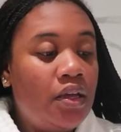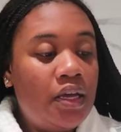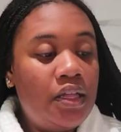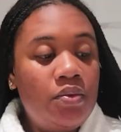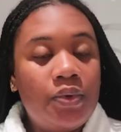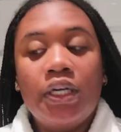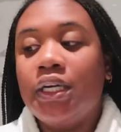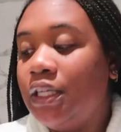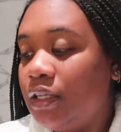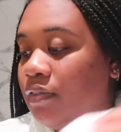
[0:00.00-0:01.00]
And then we're gonna
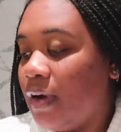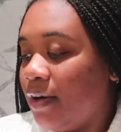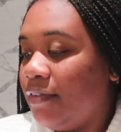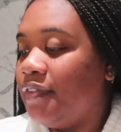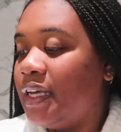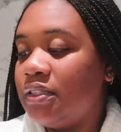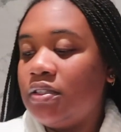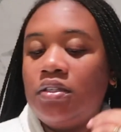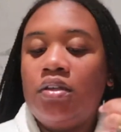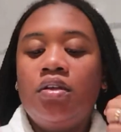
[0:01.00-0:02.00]
give our
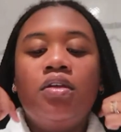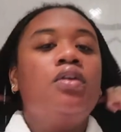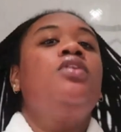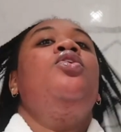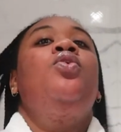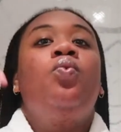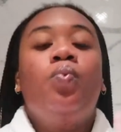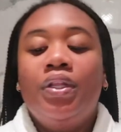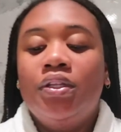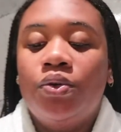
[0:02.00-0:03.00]
face
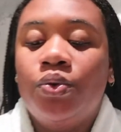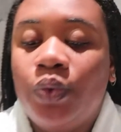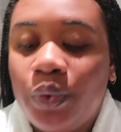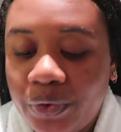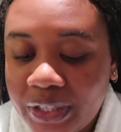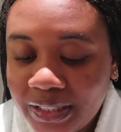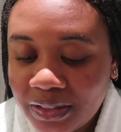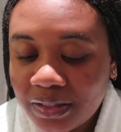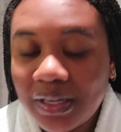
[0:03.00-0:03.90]
one little rinse.